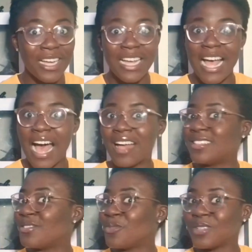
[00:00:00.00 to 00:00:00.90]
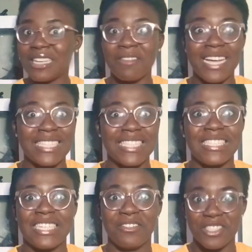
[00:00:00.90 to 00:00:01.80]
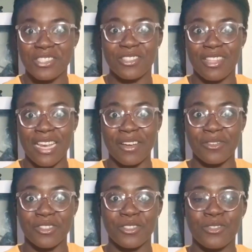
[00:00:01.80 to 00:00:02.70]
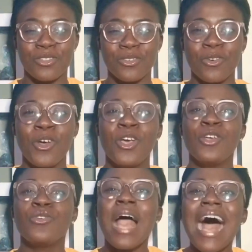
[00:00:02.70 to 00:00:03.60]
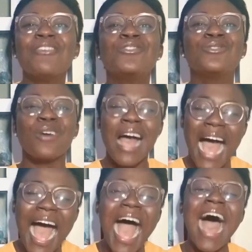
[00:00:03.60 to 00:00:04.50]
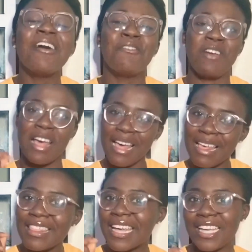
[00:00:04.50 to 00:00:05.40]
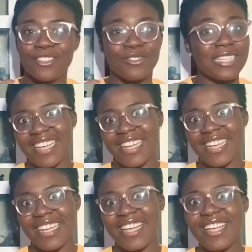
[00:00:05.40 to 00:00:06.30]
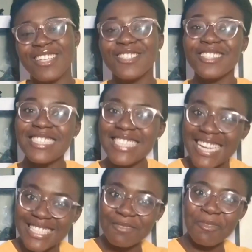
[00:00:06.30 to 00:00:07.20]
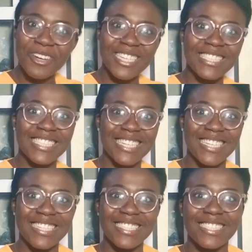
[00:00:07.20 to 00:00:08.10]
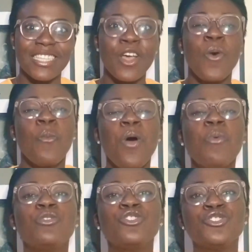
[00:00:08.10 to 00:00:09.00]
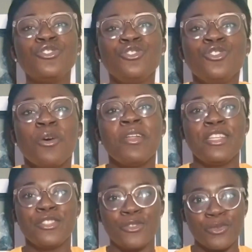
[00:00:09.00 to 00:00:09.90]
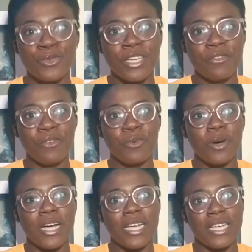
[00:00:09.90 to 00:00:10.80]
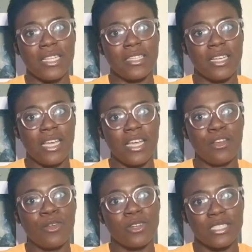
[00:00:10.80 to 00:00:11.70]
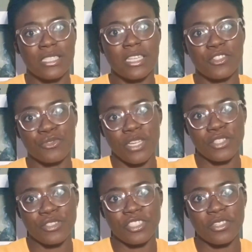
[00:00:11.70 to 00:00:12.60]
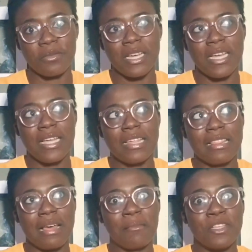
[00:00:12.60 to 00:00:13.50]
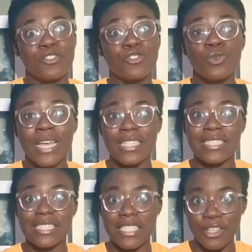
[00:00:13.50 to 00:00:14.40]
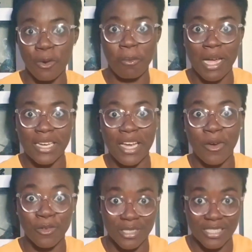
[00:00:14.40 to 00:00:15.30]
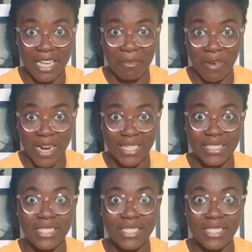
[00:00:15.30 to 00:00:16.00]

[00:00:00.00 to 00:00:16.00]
and whatever it is there is to the language. So you have to have the interest. So the next point is, what would you normally do if you were in a long distance relationship? That means you don't get to see your partner all the time, right?